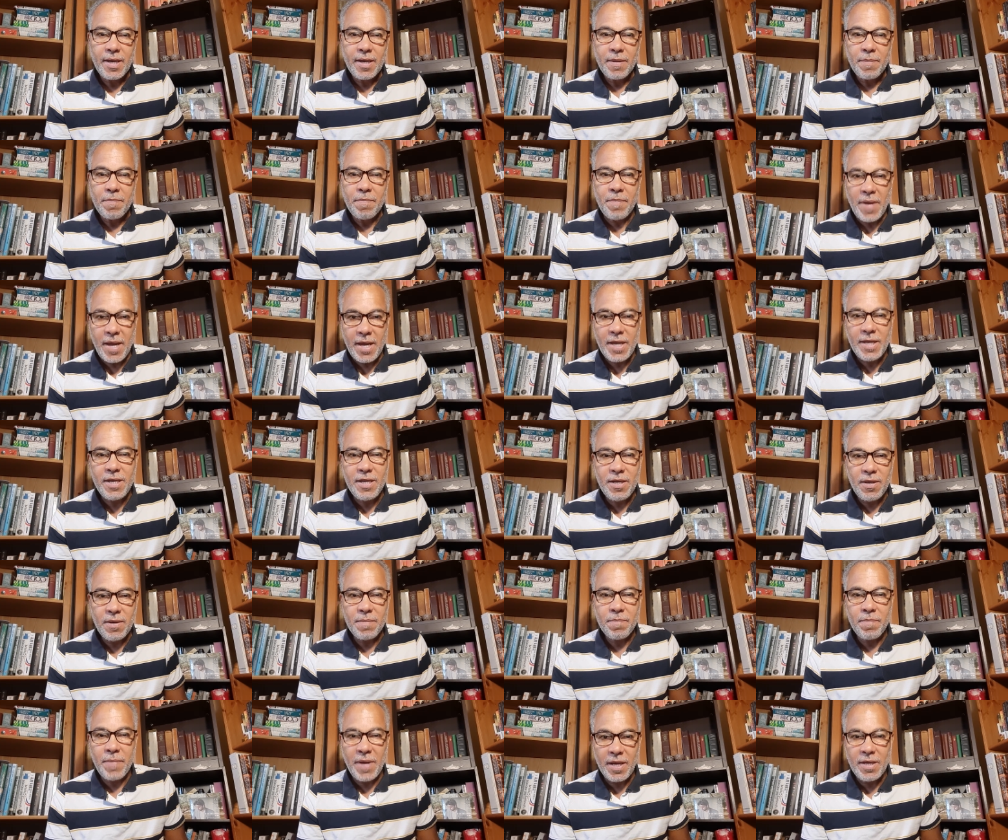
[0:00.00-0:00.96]

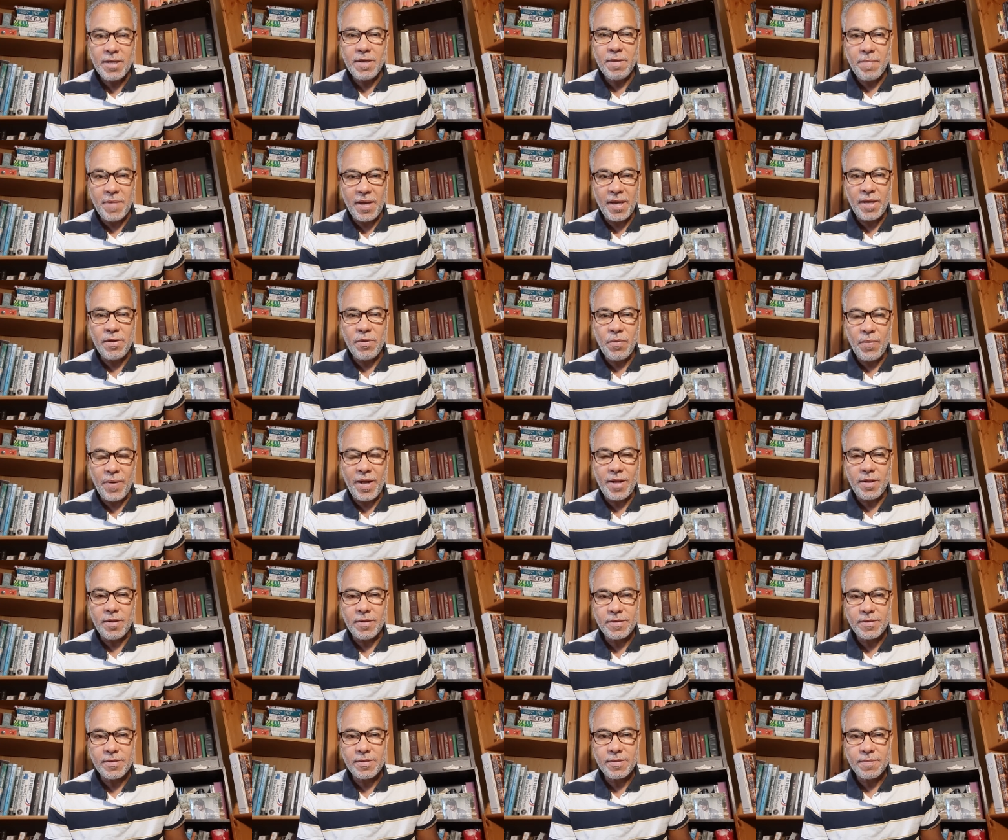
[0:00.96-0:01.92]
Many, many, many
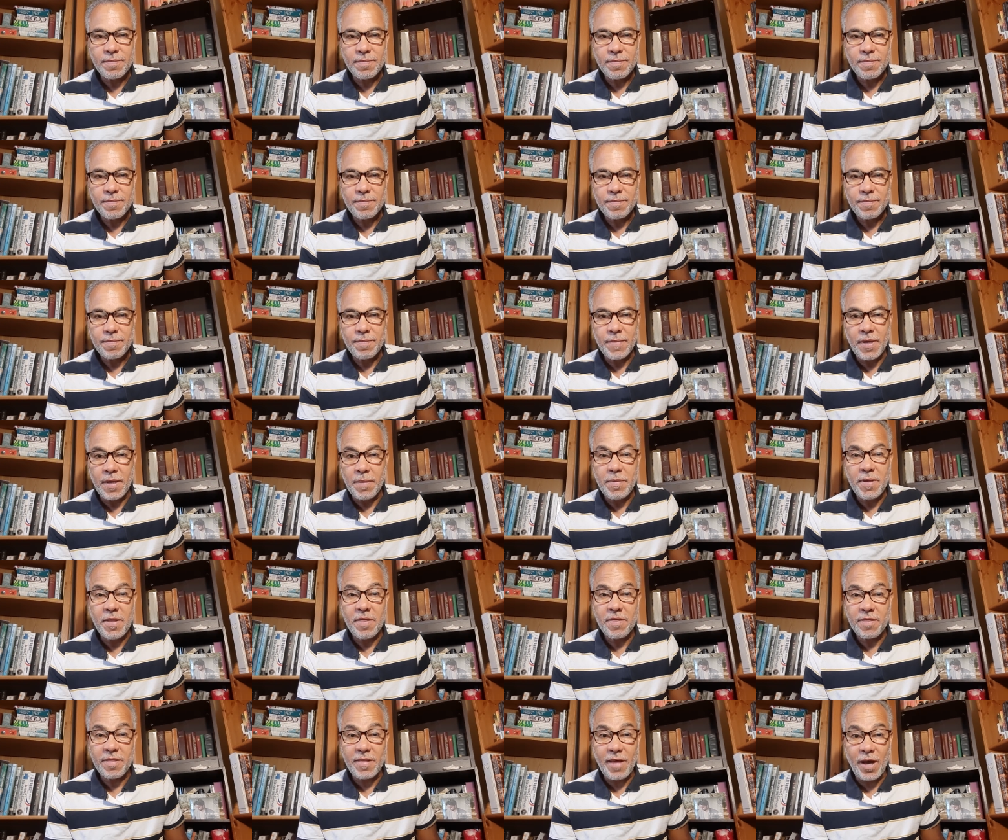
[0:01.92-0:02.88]
wells, maybe
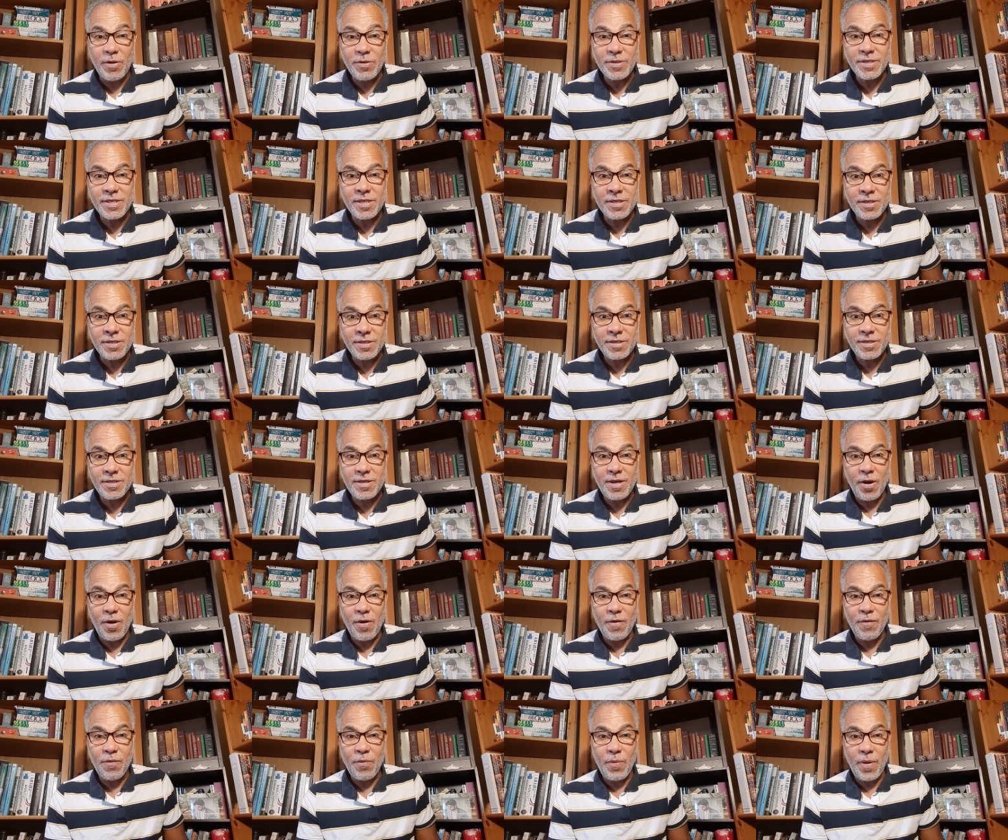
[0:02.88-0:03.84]
thousands
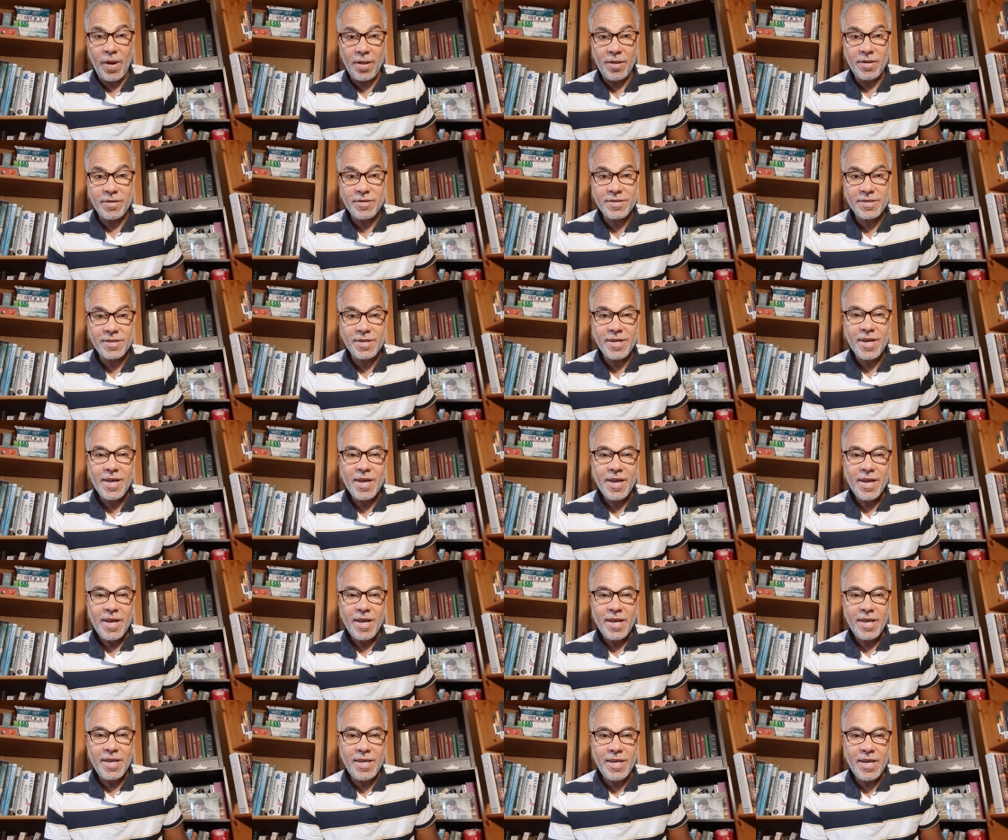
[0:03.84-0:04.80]
of wells
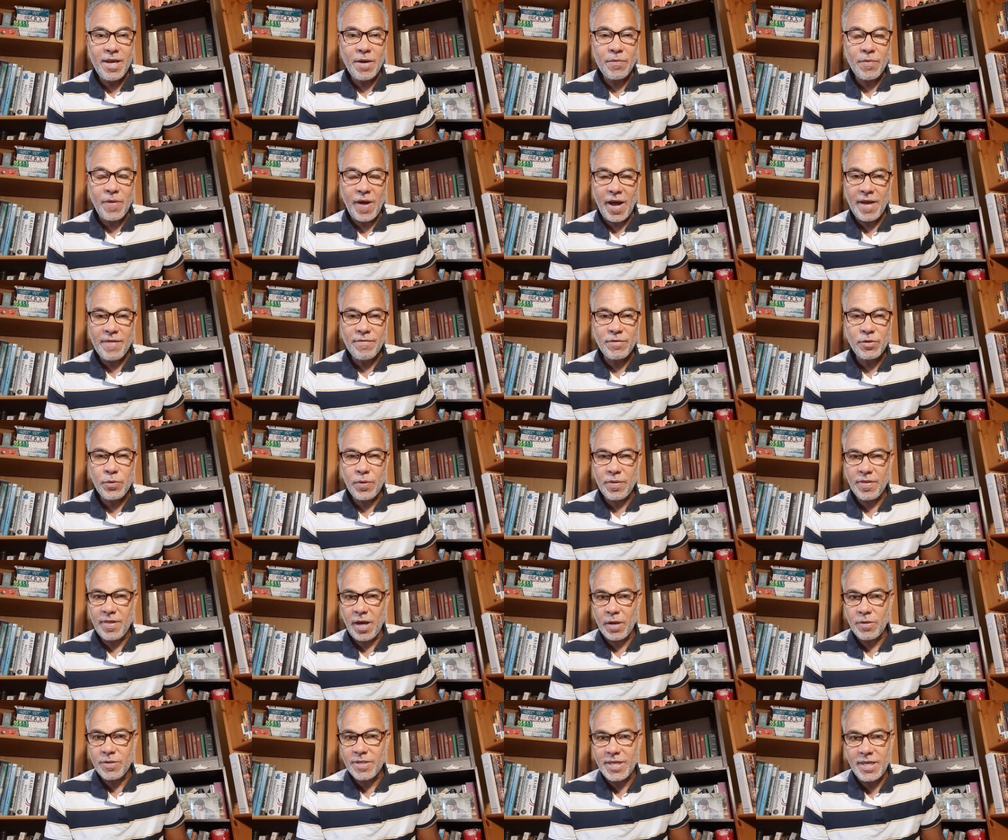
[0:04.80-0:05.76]
he arrived
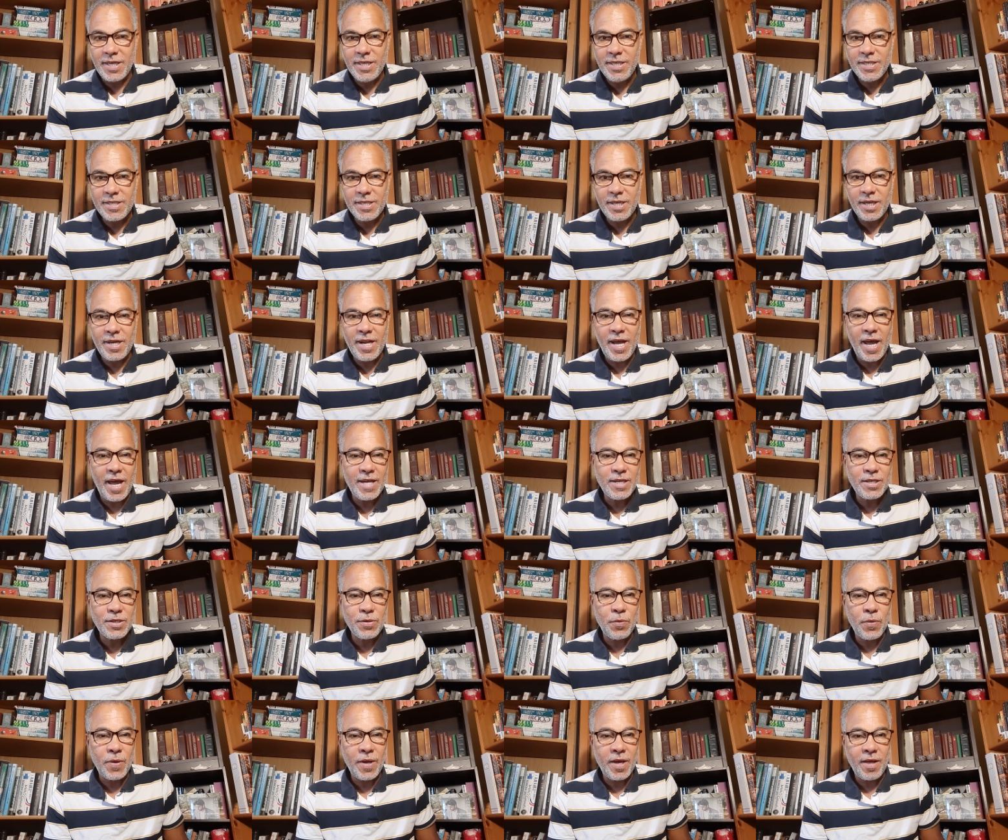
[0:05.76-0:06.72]
without
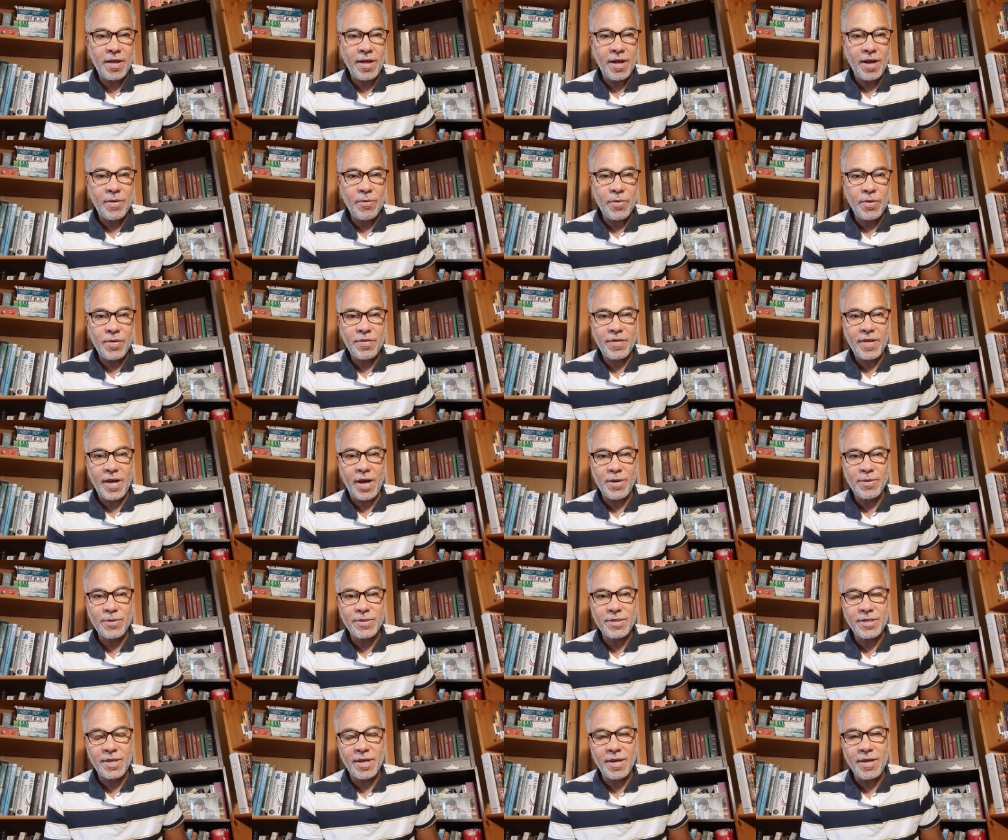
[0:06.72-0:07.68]
internet, uh,
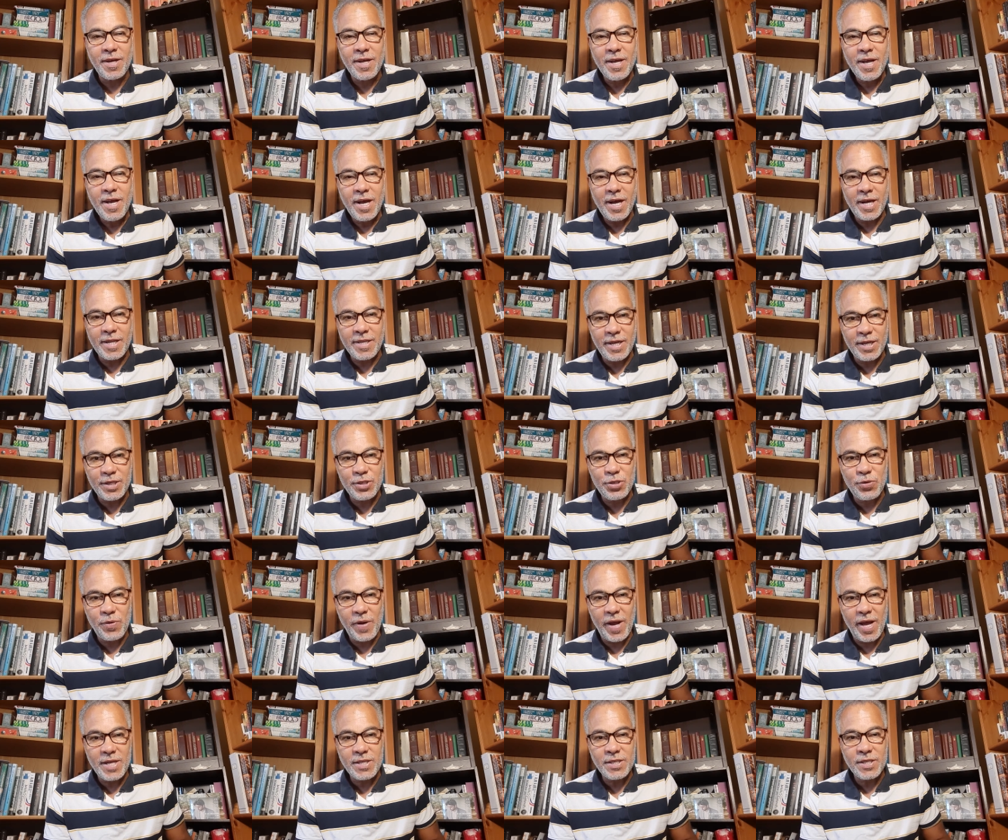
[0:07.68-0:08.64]
without uh, an
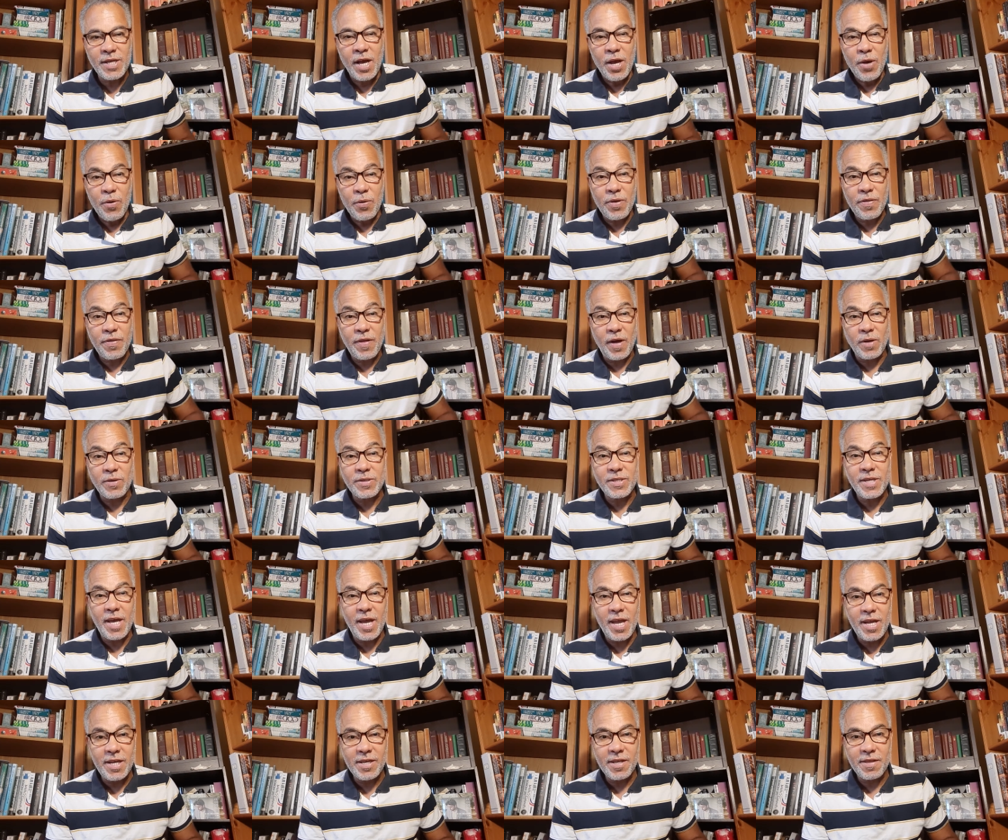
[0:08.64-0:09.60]
address, without
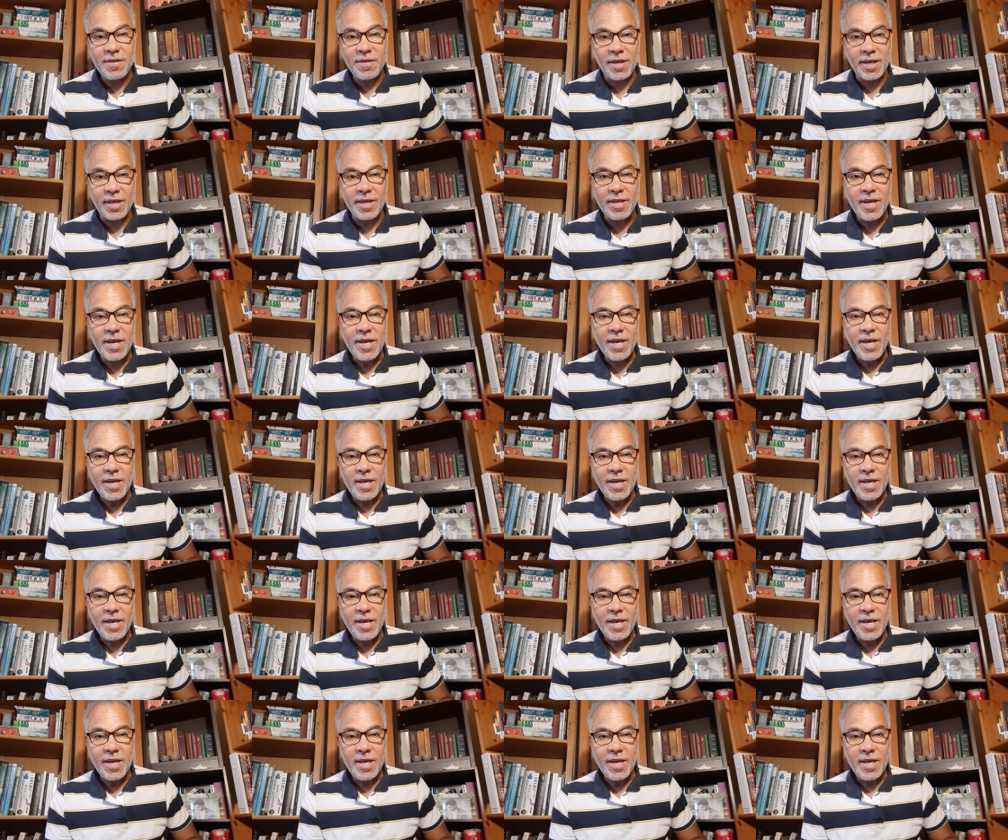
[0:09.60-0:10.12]
anything.